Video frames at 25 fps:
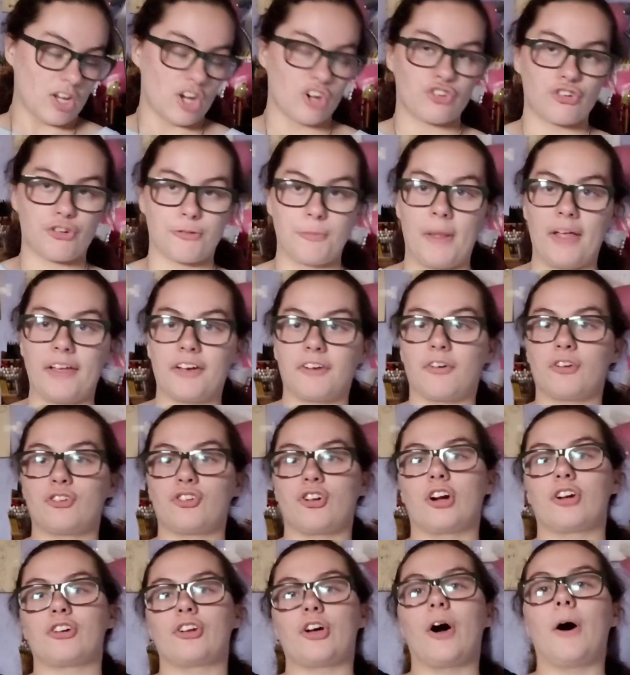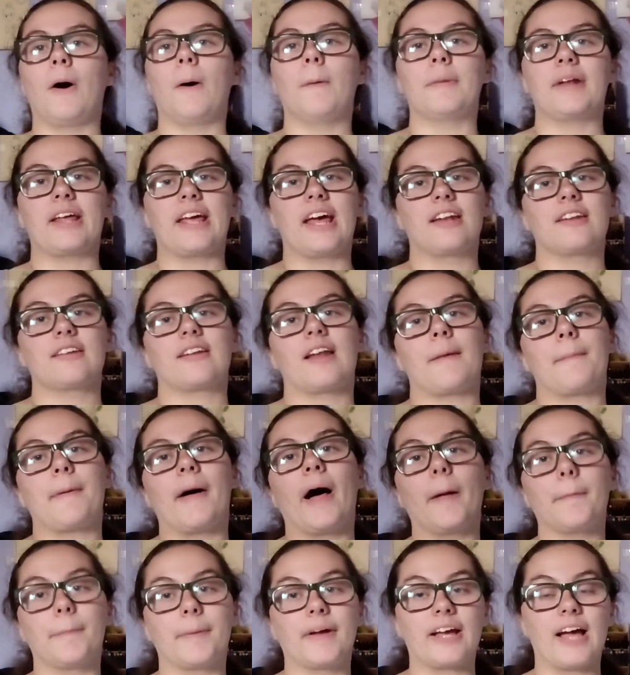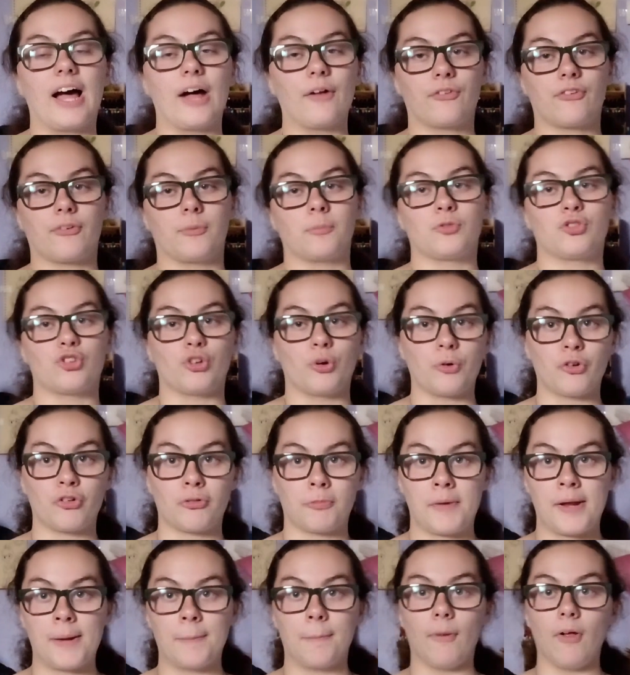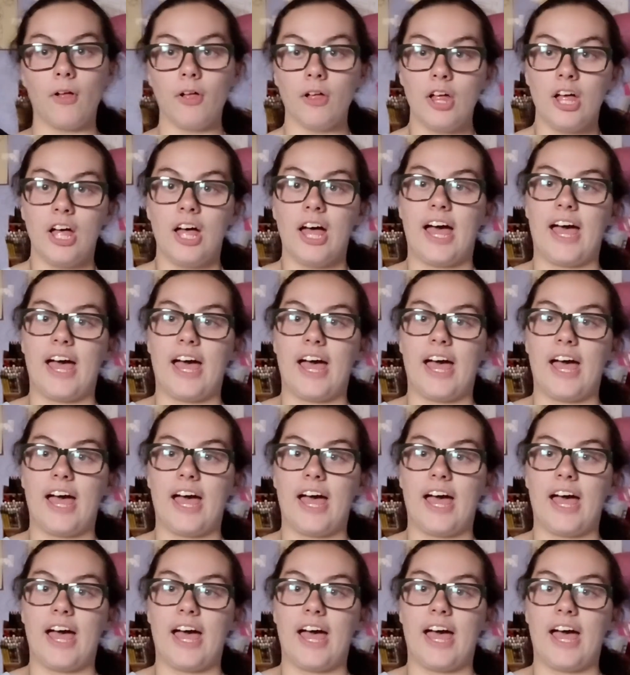Schmeling returned home, and he ended up helping out some Jewish people.